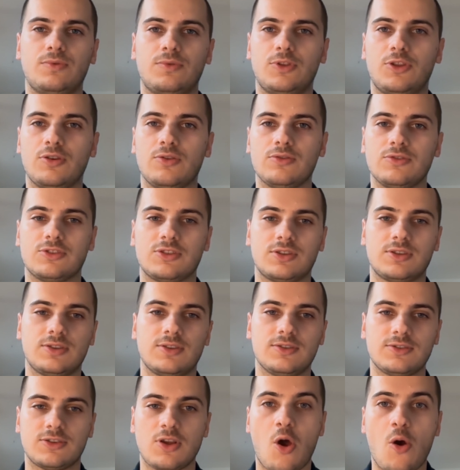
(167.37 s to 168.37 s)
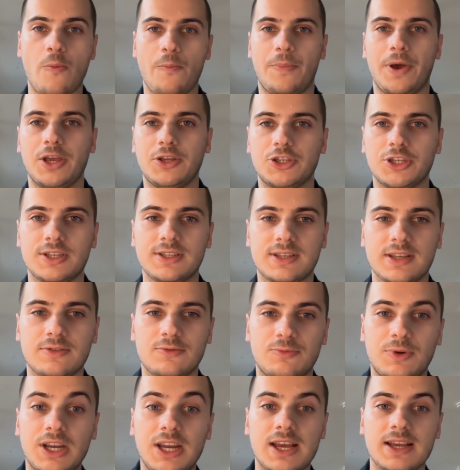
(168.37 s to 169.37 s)
those home pages
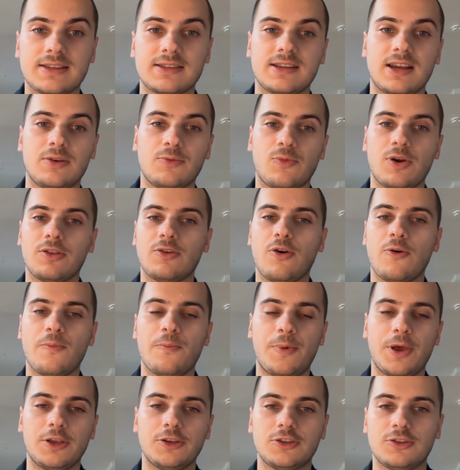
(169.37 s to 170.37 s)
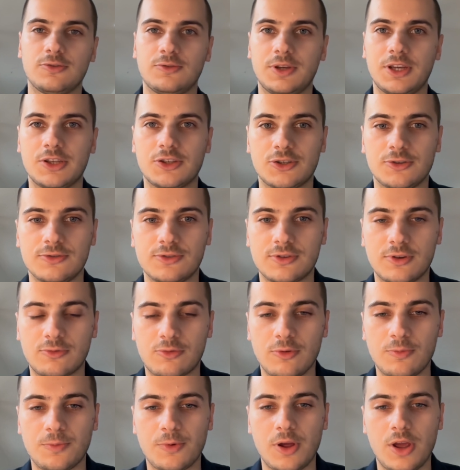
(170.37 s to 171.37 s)
and really assign one homepage to each user
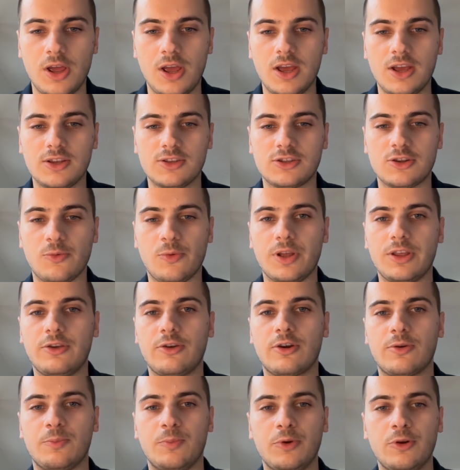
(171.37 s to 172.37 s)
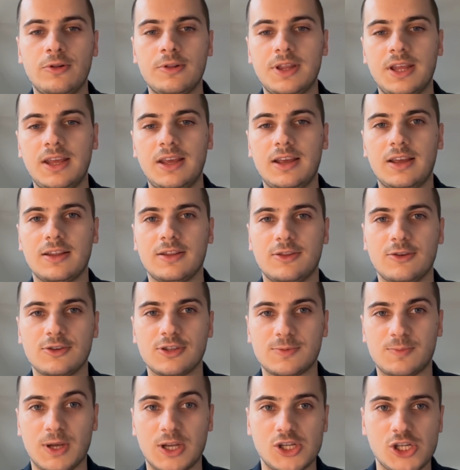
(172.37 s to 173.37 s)
group. So when you're building
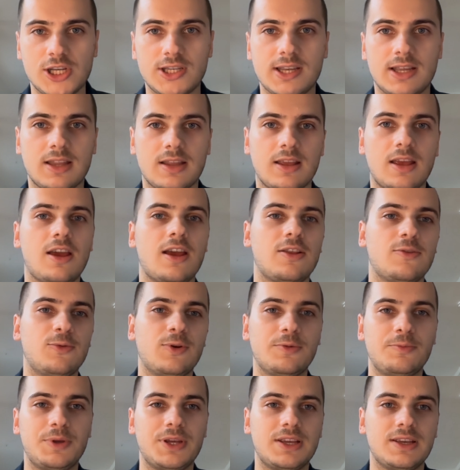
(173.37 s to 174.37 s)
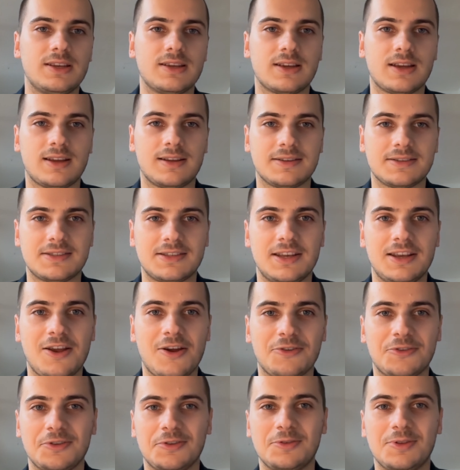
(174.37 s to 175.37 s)
those pages, and we'll be seeing
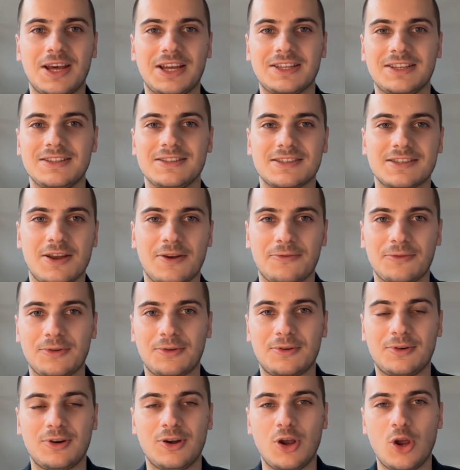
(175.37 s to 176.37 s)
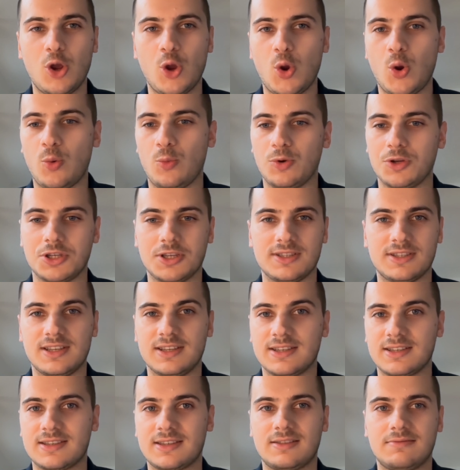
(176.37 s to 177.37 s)
how to do that in Softr, which is
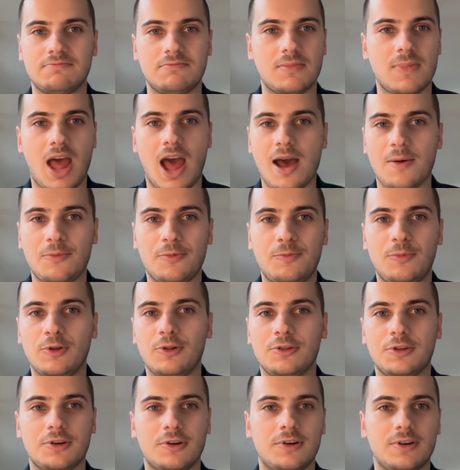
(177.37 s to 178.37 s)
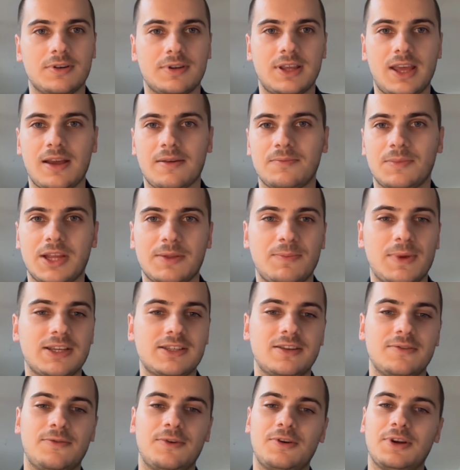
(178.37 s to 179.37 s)
this app builder, that
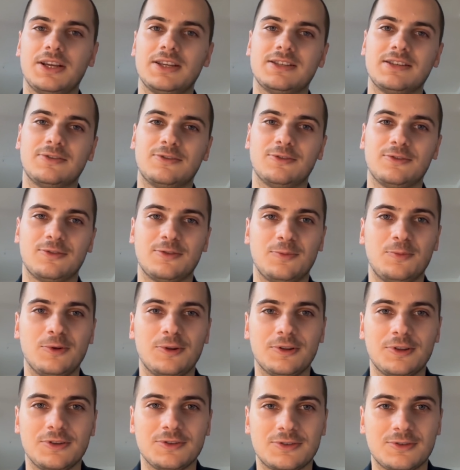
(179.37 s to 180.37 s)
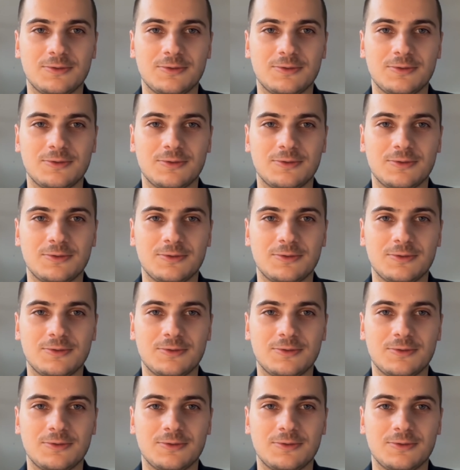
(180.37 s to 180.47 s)
makes it very easy to build those